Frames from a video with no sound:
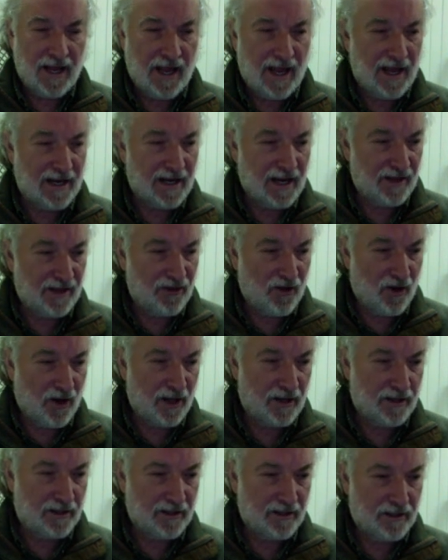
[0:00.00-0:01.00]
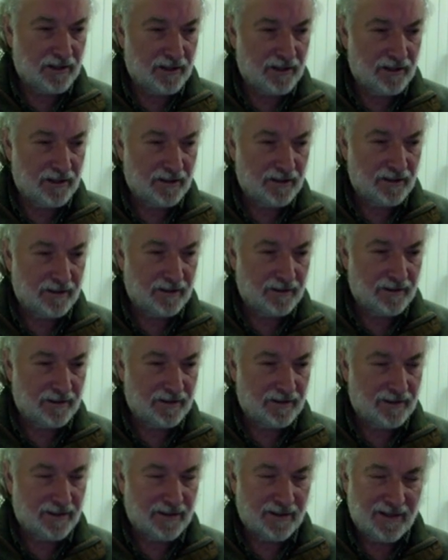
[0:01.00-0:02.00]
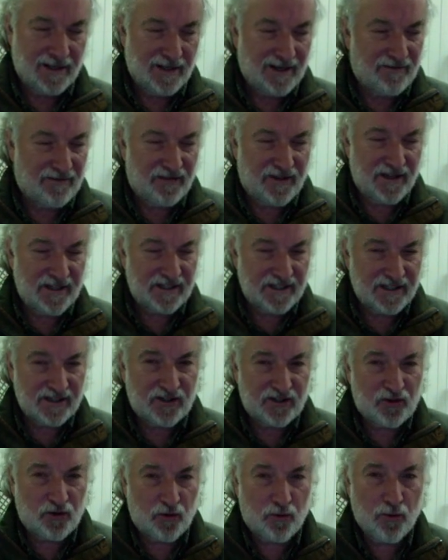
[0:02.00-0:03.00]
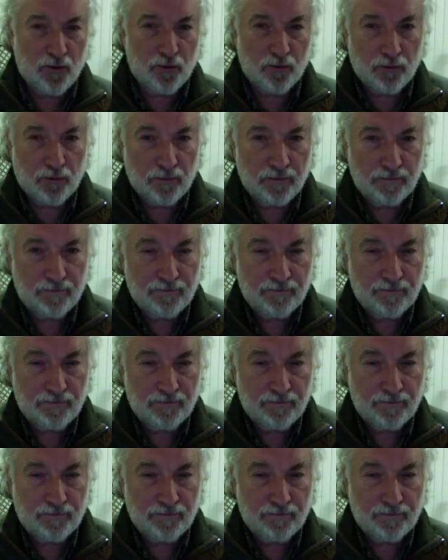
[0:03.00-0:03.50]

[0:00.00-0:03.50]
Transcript: And I thought, if this is true,